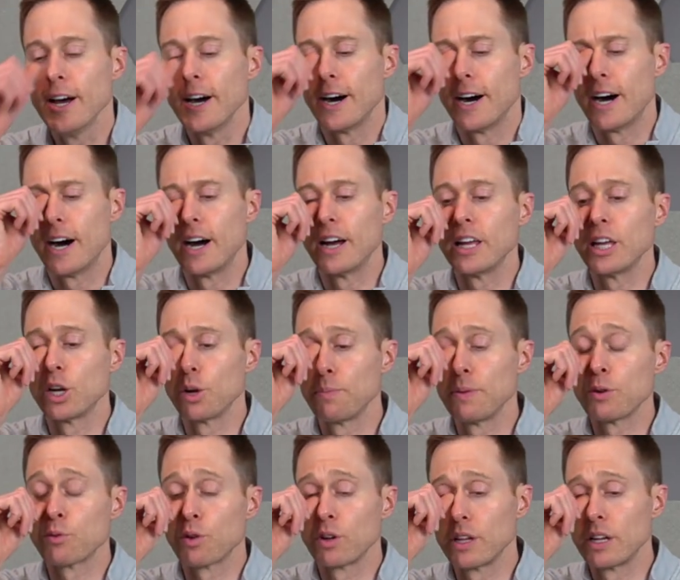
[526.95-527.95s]
Uh, it'll
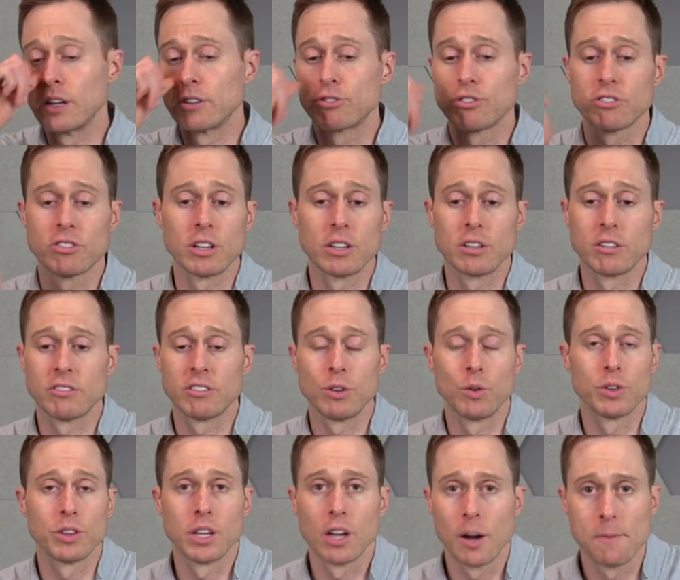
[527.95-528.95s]
be really interesting to see
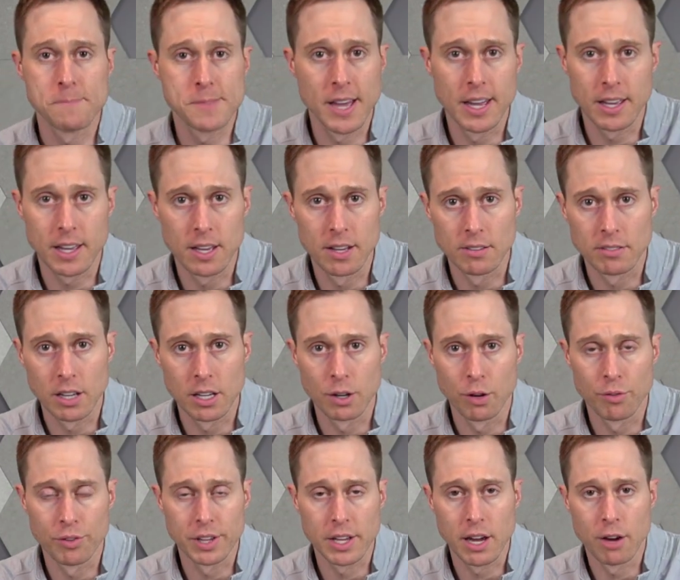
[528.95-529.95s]
what the uptake is on
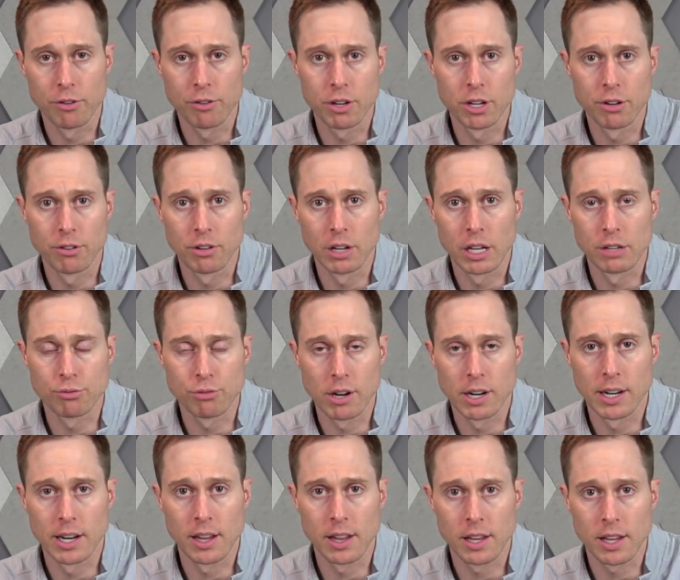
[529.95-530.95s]
over-the-counter hearing aids right
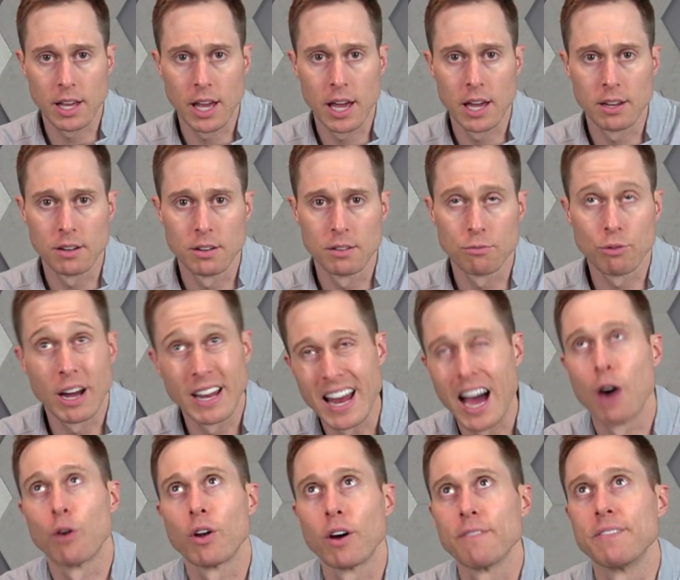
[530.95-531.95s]
out of the gate. Right
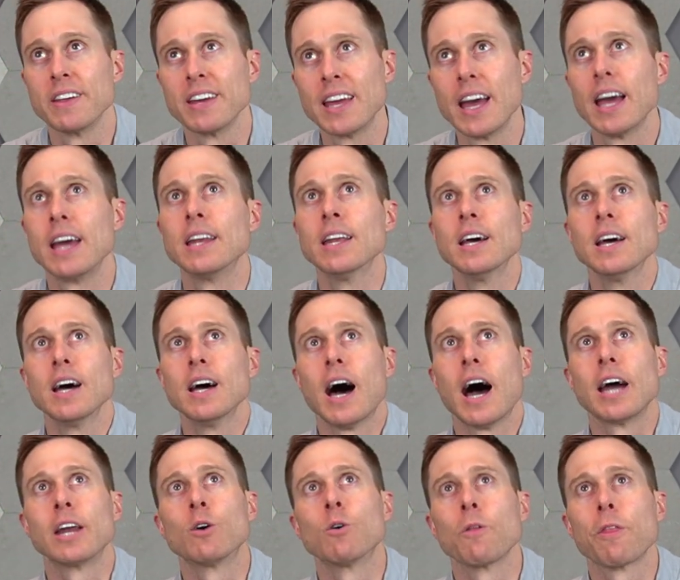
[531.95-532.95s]
out of the gate, I
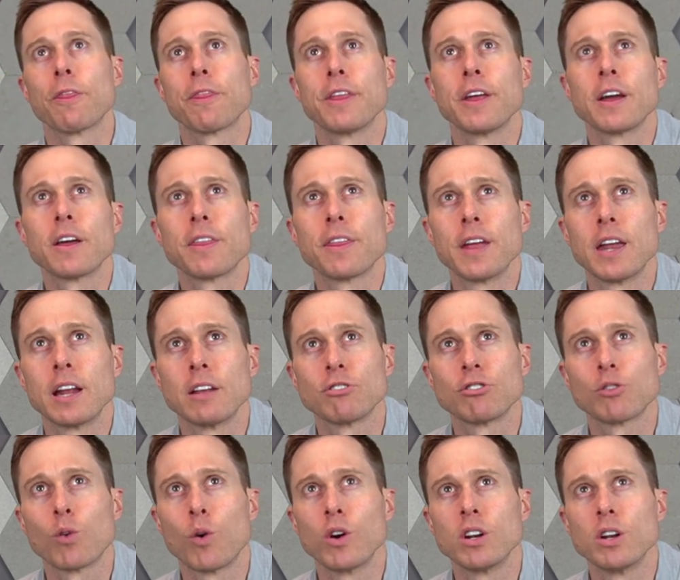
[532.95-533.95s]
don't think that it's
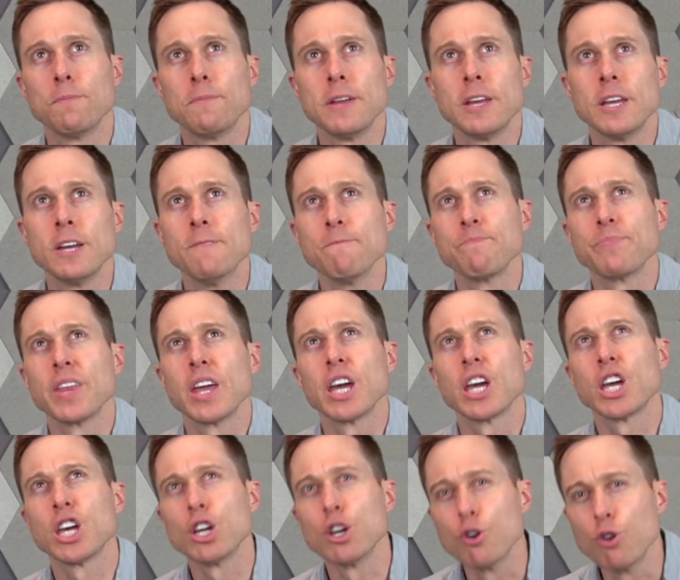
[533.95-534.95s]
going to be
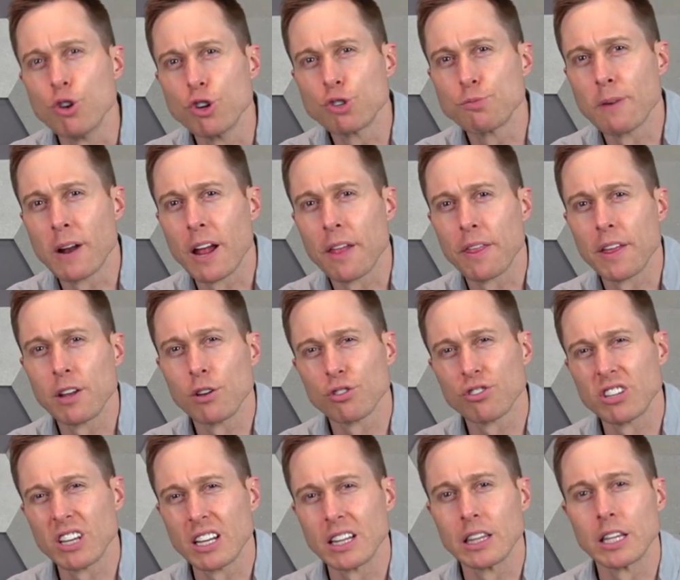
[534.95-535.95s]
huge, but I think you'll
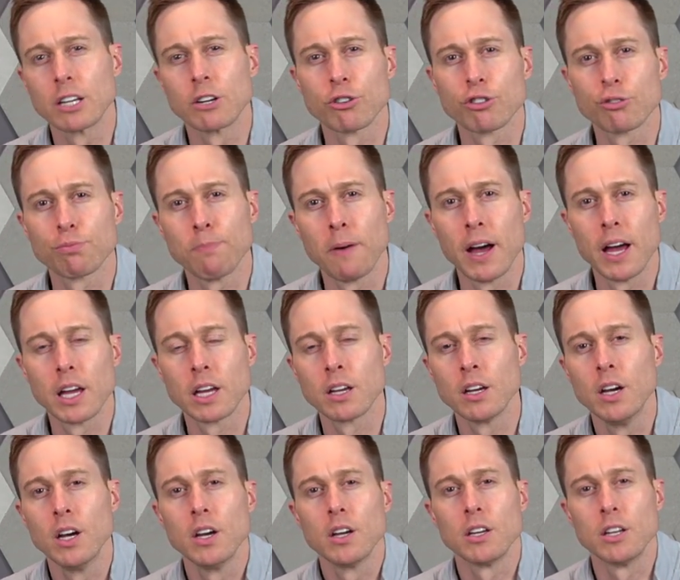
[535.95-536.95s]
see a little spike,
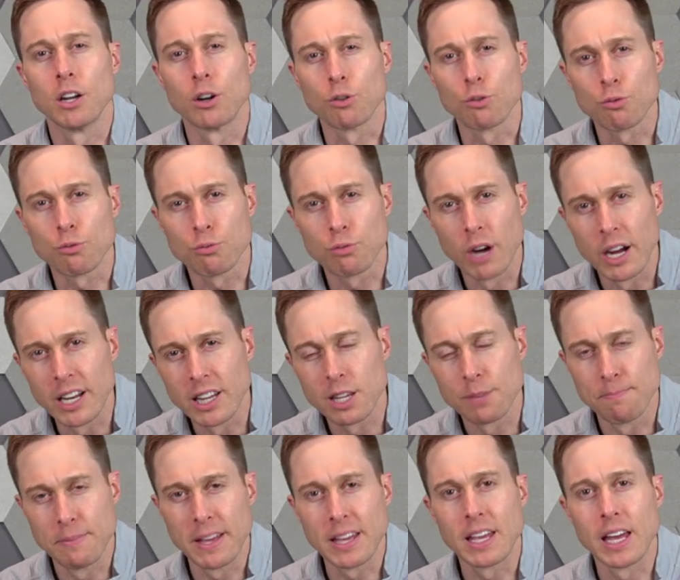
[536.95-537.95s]
you know, right at the
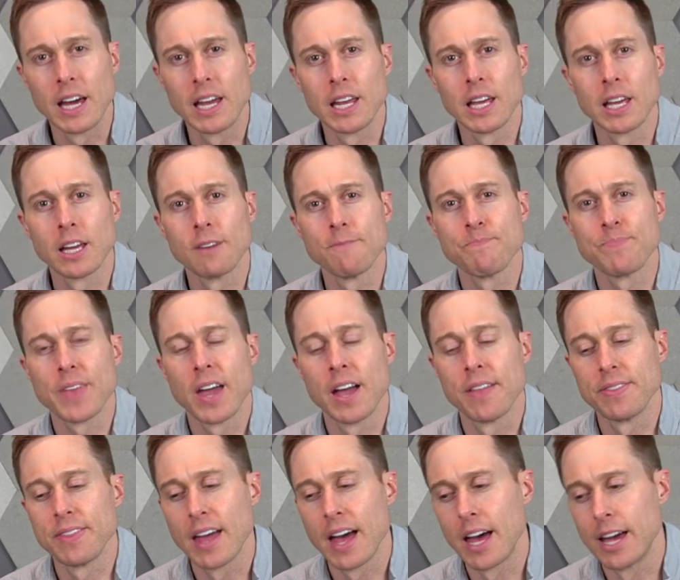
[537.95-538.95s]
beginning,
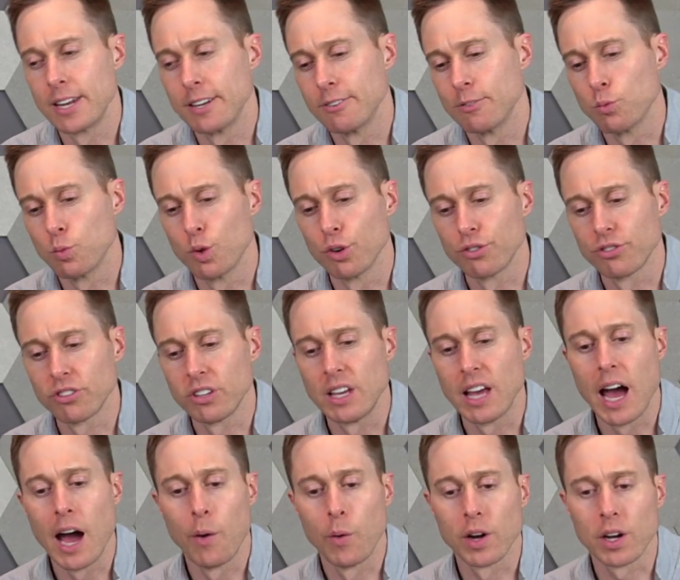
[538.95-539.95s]
and then we'll see
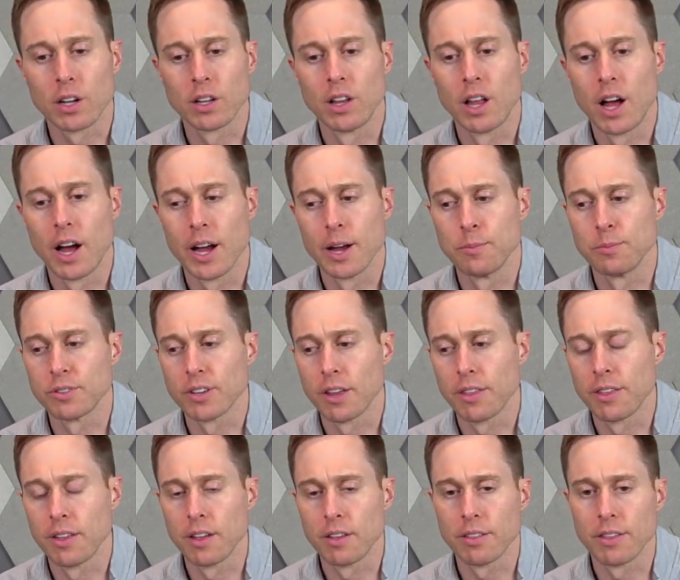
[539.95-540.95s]
how it climbs. I
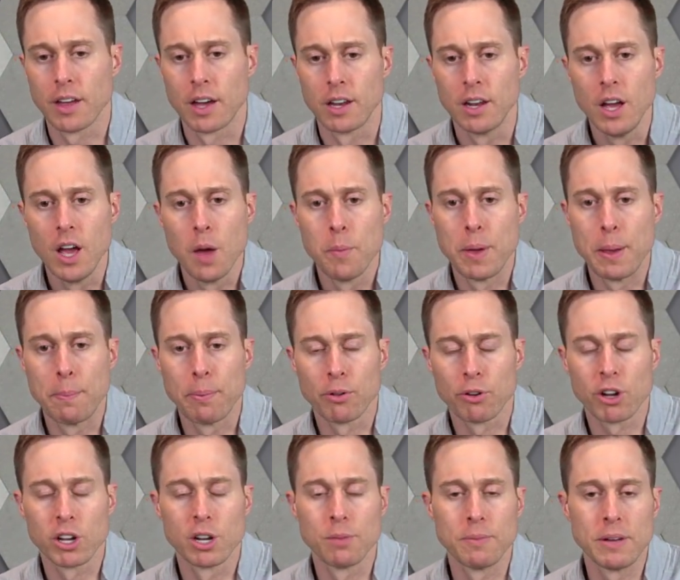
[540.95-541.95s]
think that people are
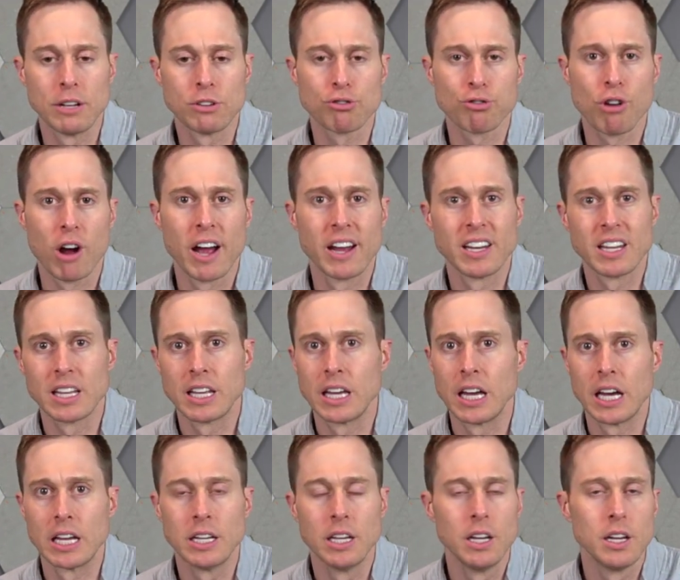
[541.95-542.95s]
going to be trying to
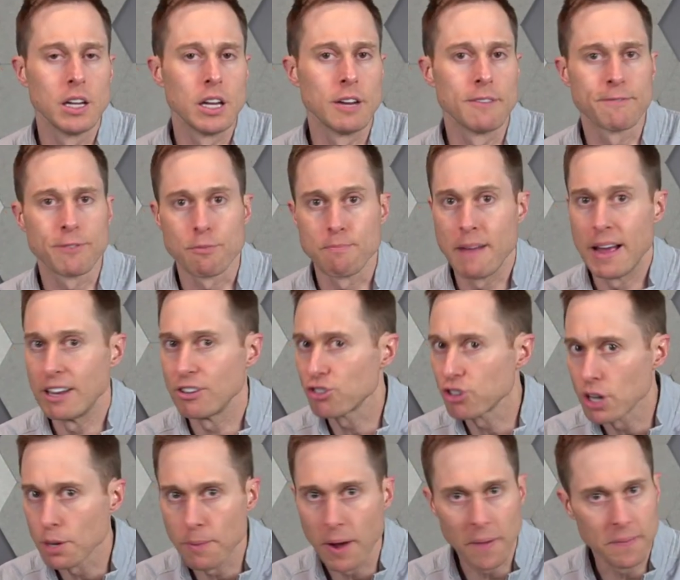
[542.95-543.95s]
get information
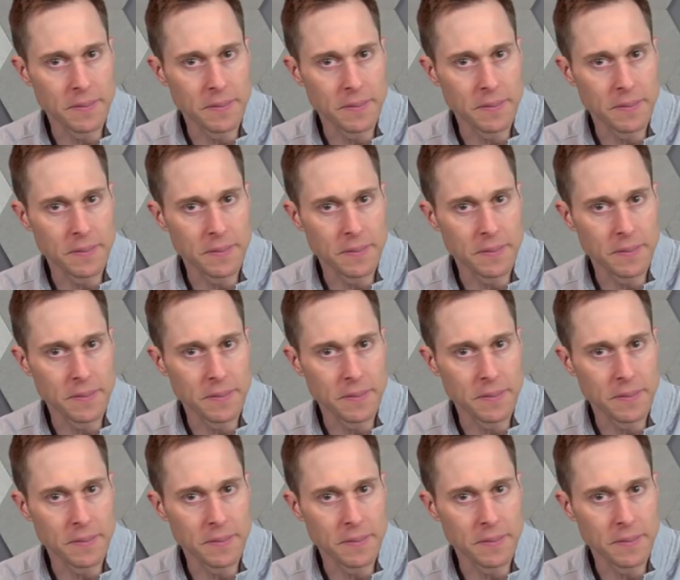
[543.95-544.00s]
about